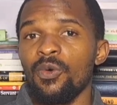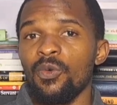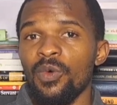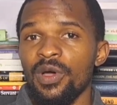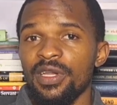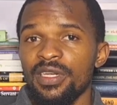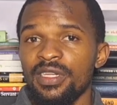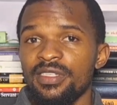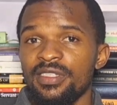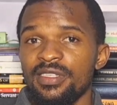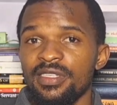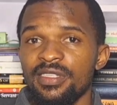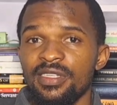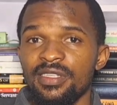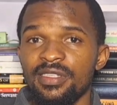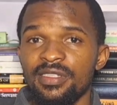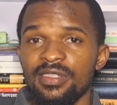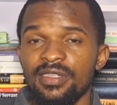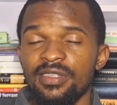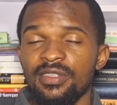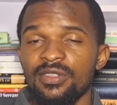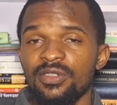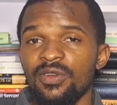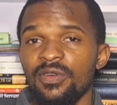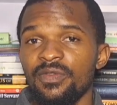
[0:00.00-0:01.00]
when the
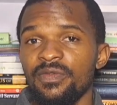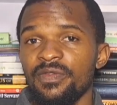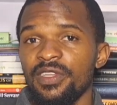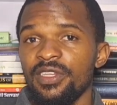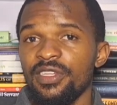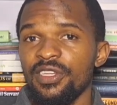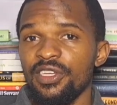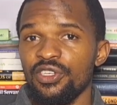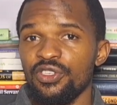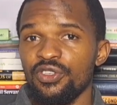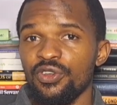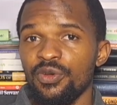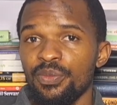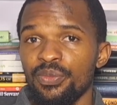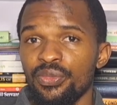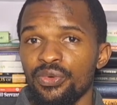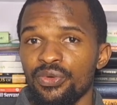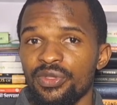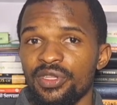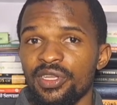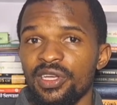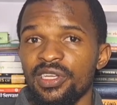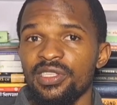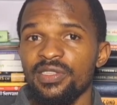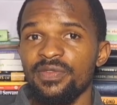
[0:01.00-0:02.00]
citizens of a nation
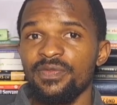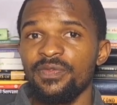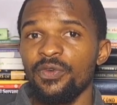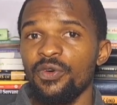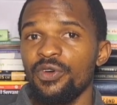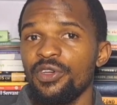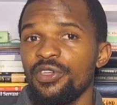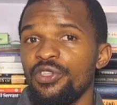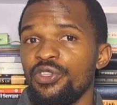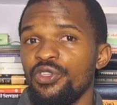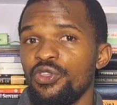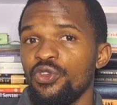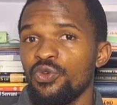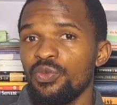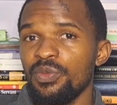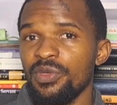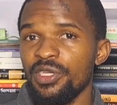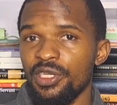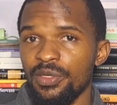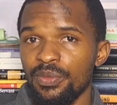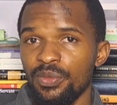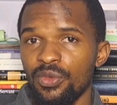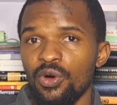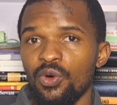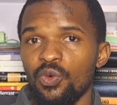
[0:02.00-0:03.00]
protest for a new
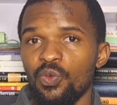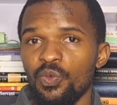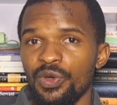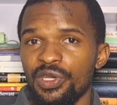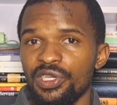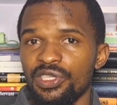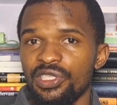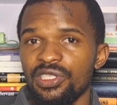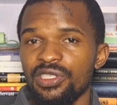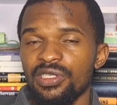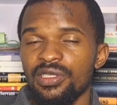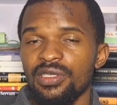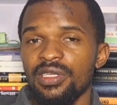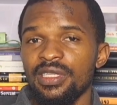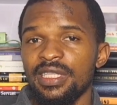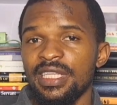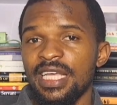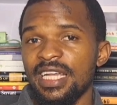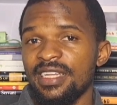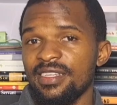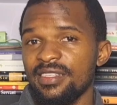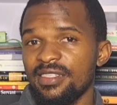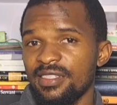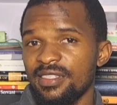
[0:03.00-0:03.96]
minimum wage, that